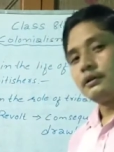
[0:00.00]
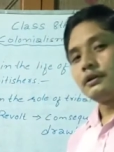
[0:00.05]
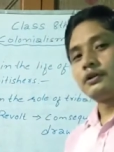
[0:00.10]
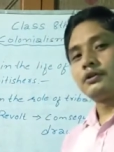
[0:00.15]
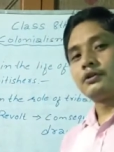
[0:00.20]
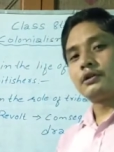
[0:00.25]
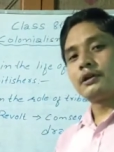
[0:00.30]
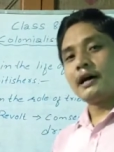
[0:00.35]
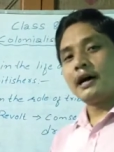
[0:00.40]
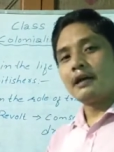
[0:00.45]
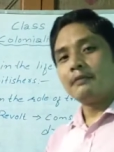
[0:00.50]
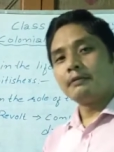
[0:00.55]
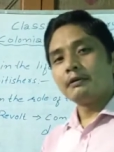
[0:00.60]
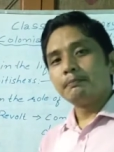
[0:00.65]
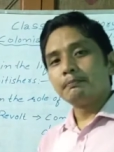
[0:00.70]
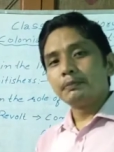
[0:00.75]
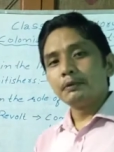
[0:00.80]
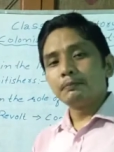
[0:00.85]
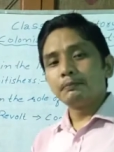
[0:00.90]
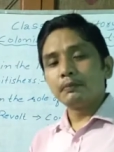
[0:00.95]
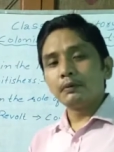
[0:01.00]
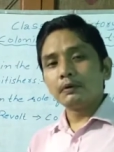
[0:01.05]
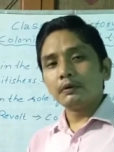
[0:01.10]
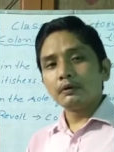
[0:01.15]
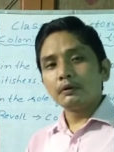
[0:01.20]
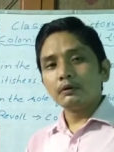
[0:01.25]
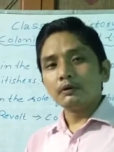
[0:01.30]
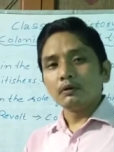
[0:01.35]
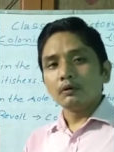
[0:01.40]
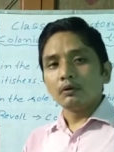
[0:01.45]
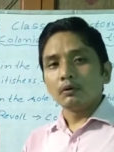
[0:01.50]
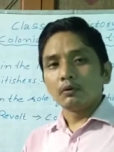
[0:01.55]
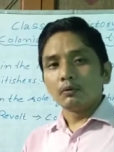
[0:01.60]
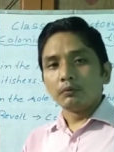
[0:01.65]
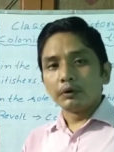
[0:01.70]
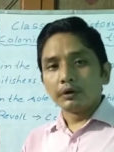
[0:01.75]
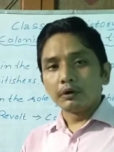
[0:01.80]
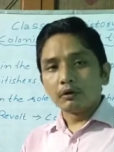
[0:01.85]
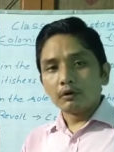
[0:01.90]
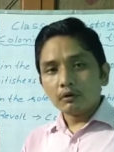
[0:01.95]
the tribal people
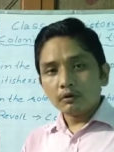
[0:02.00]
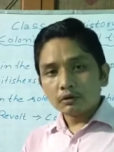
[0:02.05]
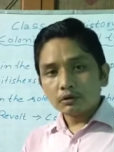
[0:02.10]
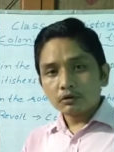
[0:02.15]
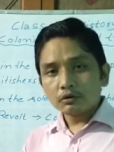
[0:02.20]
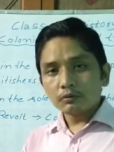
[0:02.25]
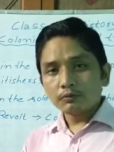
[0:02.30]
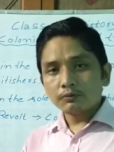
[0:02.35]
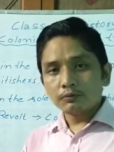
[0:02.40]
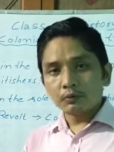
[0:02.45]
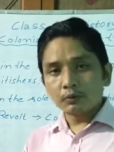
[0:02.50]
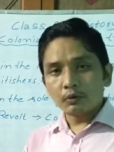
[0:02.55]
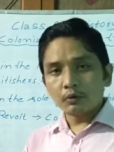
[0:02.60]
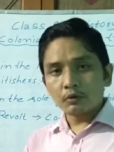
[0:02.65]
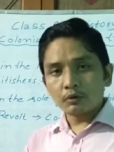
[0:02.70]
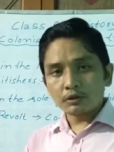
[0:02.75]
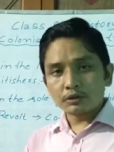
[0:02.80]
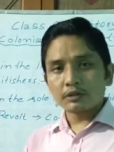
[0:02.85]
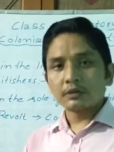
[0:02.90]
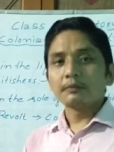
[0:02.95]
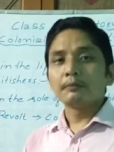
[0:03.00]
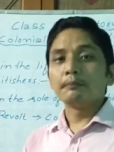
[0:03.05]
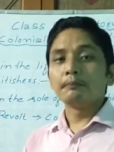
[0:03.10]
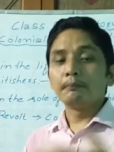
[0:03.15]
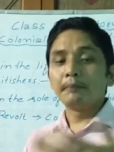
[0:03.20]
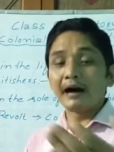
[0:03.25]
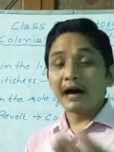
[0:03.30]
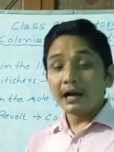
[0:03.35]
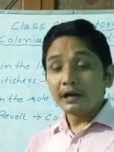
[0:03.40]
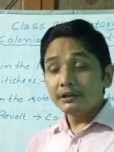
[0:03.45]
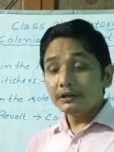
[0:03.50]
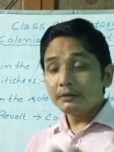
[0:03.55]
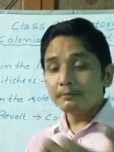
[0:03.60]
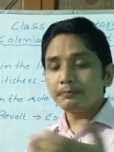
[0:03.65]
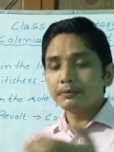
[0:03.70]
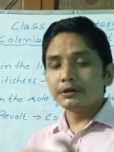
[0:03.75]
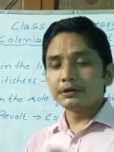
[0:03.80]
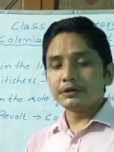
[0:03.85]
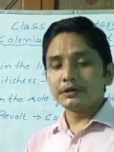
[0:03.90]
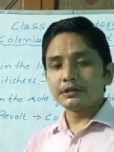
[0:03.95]
were also forced by the
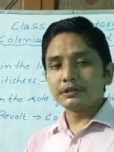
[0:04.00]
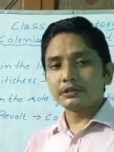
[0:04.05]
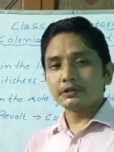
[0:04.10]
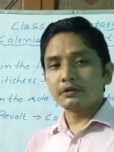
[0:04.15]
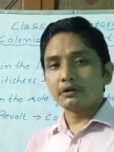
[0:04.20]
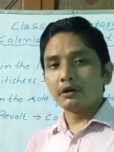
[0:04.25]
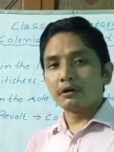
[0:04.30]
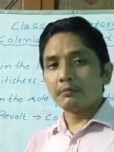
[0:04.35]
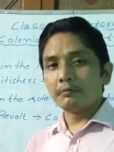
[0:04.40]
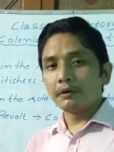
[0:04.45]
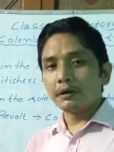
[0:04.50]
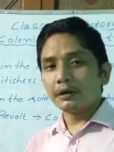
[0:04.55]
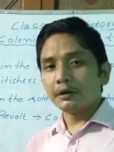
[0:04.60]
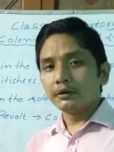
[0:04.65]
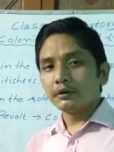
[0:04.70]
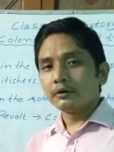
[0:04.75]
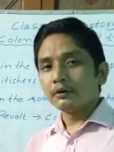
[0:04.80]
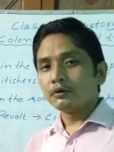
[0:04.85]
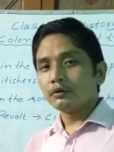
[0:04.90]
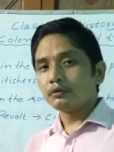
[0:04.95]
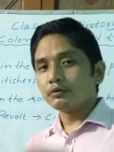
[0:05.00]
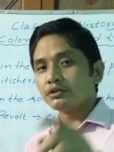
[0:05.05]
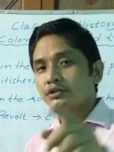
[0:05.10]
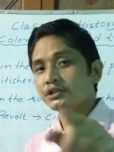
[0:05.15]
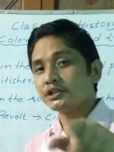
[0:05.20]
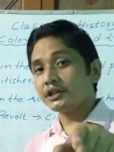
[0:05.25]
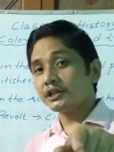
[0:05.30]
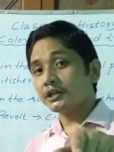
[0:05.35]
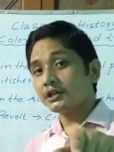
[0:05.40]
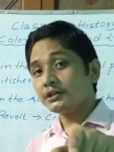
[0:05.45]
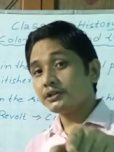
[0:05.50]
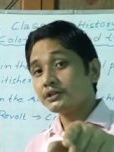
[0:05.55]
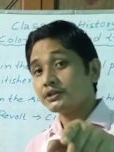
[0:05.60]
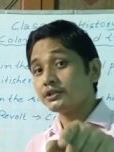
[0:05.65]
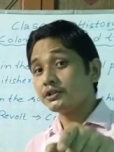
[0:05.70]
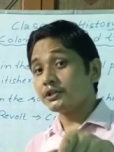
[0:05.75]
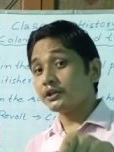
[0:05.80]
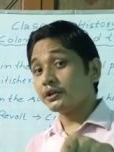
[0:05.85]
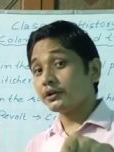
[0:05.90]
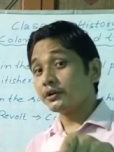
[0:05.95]
British government to change
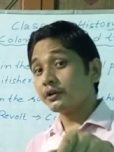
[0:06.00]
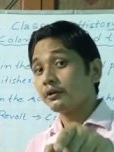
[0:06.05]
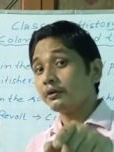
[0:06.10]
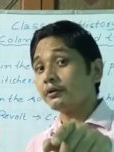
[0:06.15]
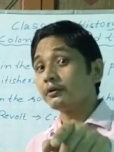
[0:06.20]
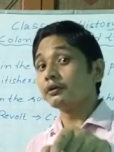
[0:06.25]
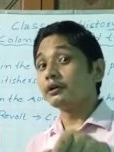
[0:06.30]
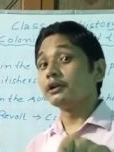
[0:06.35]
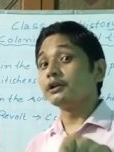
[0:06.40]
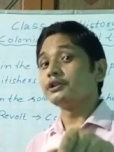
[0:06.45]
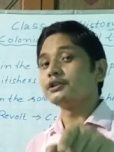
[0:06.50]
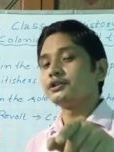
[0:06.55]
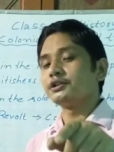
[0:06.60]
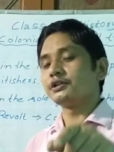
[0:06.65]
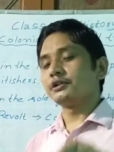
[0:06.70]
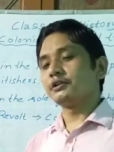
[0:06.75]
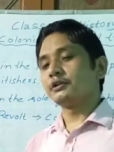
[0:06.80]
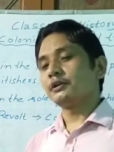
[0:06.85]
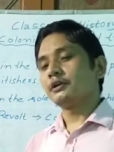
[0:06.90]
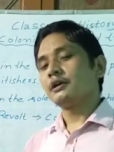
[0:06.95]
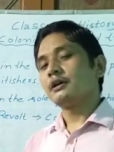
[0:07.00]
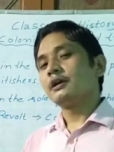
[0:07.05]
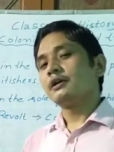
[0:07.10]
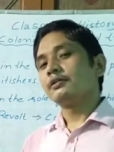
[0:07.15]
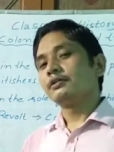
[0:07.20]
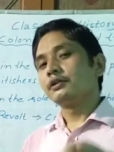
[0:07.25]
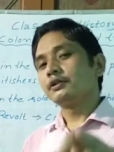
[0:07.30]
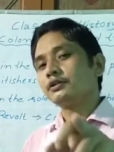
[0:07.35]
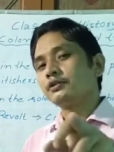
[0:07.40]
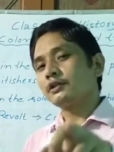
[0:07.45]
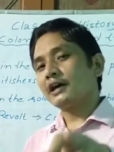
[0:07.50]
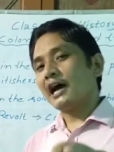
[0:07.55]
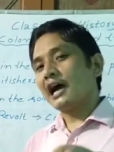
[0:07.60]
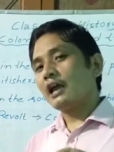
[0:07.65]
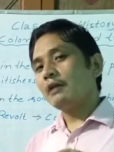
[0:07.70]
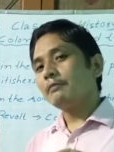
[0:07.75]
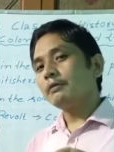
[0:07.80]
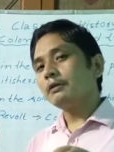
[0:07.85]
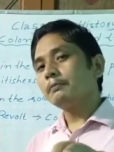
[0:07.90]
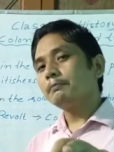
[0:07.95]
their religion. The
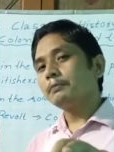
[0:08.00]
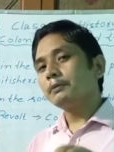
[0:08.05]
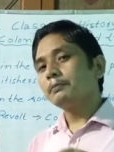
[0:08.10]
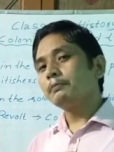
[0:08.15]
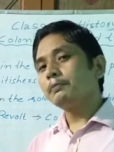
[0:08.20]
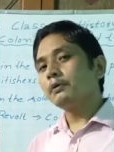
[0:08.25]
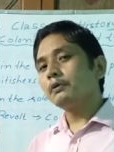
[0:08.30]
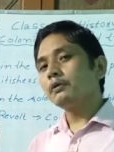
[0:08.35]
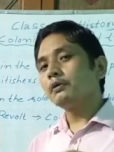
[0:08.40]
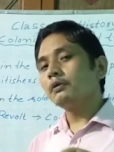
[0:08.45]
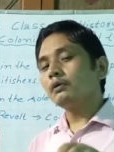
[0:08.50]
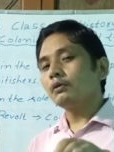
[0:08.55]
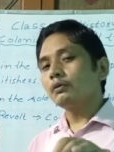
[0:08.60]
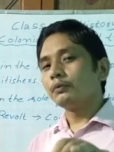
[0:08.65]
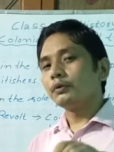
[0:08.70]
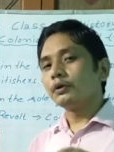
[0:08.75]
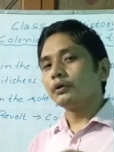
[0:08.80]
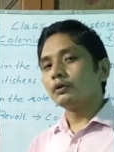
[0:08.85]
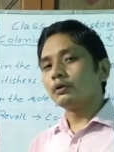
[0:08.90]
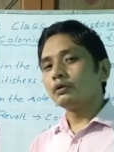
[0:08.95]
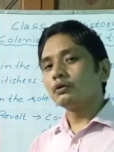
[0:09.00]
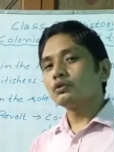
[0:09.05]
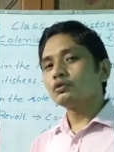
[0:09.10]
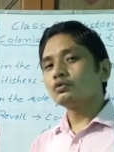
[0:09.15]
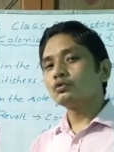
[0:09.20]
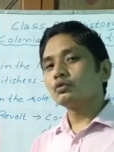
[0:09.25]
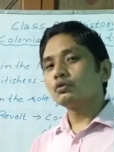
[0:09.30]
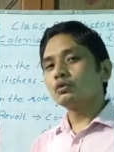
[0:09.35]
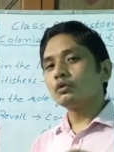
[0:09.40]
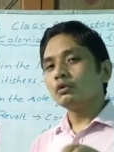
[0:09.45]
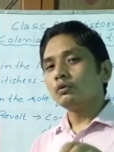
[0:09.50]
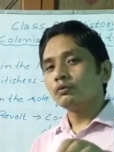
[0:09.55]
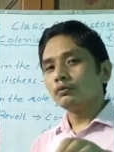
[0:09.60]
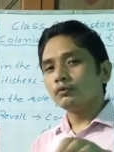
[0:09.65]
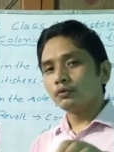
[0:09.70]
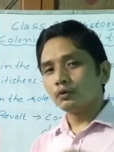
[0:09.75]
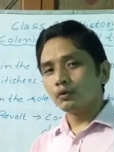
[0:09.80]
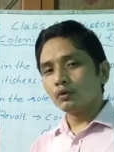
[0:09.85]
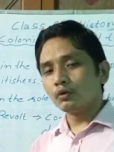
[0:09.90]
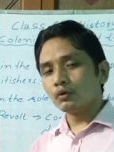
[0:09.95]
tribal people were also
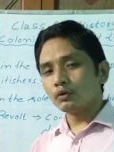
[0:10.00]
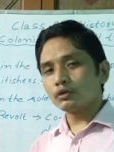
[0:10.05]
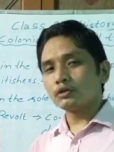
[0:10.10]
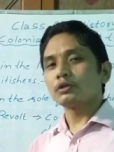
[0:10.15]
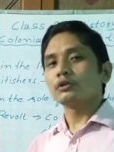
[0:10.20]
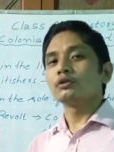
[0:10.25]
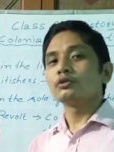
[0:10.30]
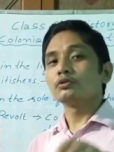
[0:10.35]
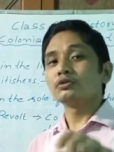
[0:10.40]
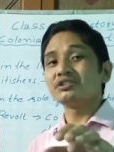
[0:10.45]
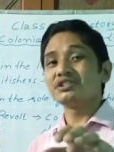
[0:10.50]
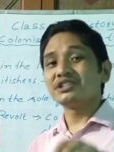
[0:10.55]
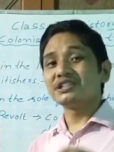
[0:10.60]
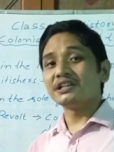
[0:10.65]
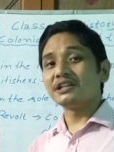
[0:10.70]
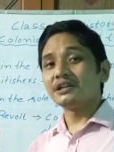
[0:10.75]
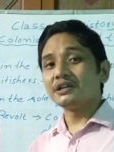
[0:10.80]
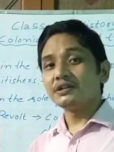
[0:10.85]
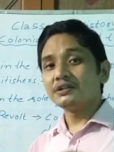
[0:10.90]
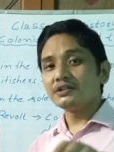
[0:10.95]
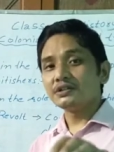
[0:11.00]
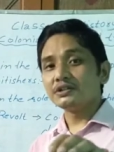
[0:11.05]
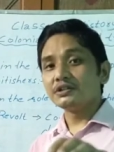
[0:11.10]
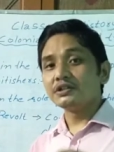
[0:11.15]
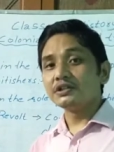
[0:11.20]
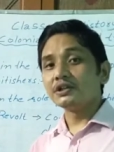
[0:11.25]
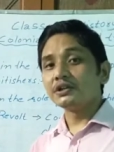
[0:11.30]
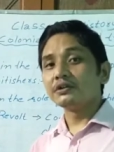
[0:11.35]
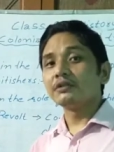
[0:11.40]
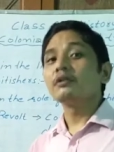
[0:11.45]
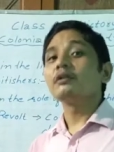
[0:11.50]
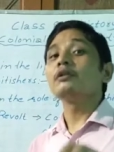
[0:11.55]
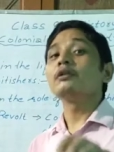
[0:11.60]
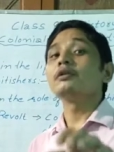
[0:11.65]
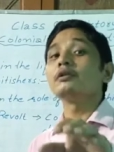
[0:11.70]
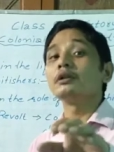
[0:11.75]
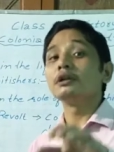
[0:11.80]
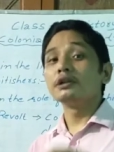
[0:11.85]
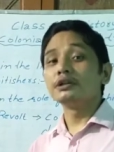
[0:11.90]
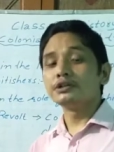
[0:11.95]
forced to change their
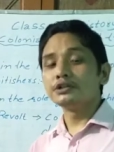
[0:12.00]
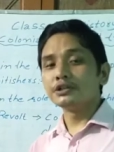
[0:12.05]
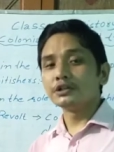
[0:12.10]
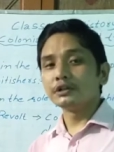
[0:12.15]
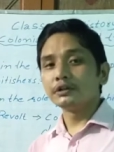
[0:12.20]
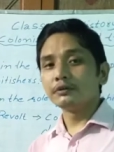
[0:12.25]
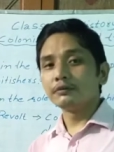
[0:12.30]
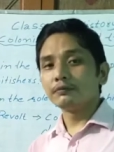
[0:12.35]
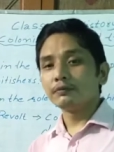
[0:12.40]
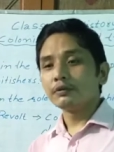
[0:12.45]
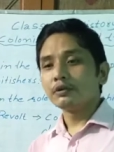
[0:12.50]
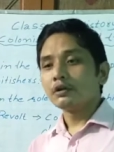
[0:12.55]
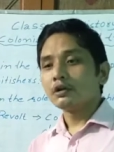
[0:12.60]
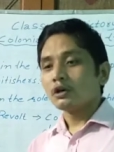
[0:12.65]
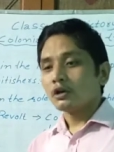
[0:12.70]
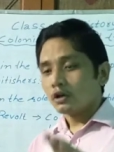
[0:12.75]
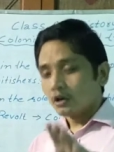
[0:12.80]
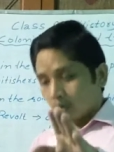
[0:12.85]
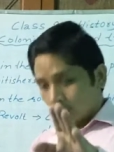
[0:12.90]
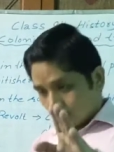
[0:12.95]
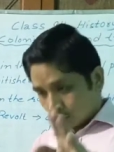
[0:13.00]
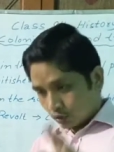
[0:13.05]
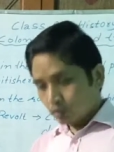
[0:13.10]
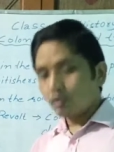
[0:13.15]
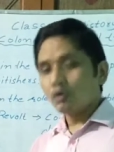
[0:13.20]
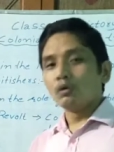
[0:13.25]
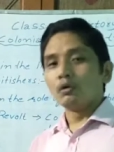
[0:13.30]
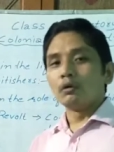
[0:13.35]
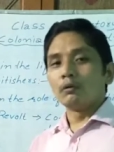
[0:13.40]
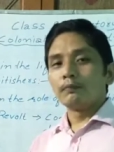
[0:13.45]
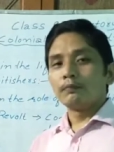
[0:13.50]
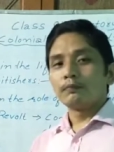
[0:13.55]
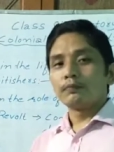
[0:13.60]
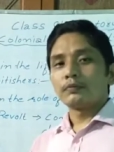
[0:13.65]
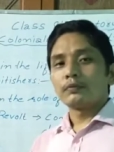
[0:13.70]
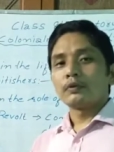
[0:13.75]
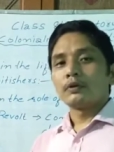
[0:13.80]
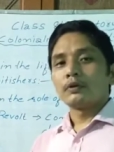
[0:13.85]
religion. So,